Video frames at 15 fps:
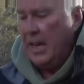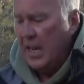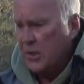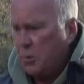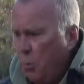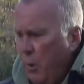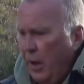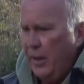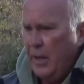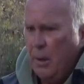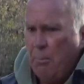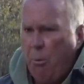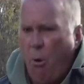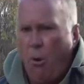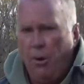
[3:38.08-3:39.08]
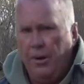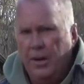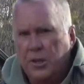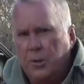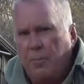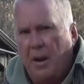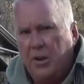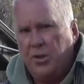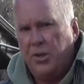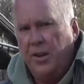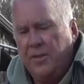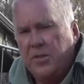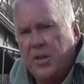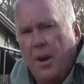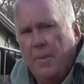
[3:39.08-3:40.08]
It's really important, especially
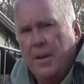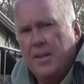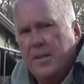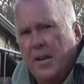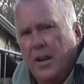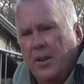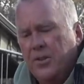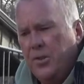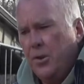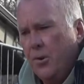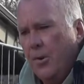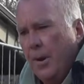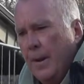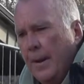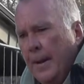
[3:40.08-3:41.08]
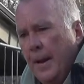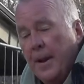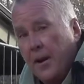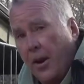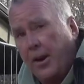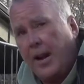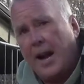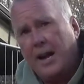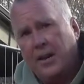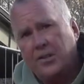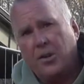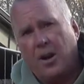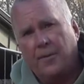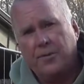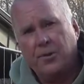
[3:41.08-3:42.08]
if somebody tells you, narcotics
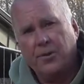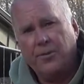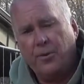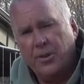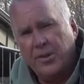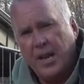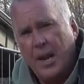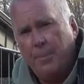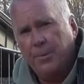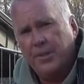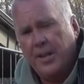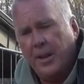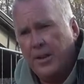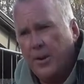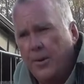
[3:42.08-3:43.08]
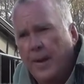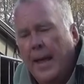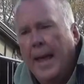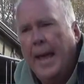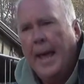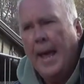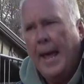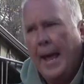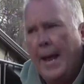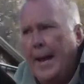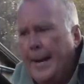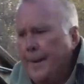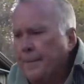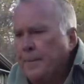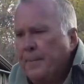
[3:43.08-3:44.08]
officers, for example, tell you,
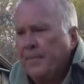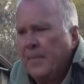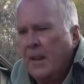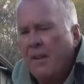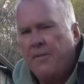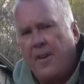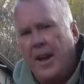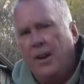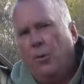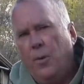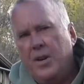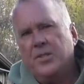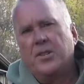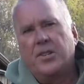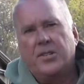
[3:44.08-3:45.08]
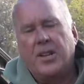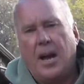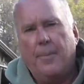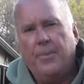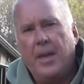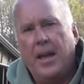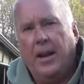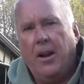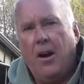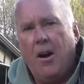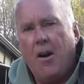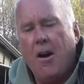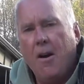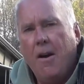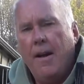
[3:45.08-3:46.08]
hey, find a reason to stop that
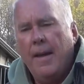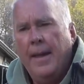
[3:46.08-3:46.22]
car.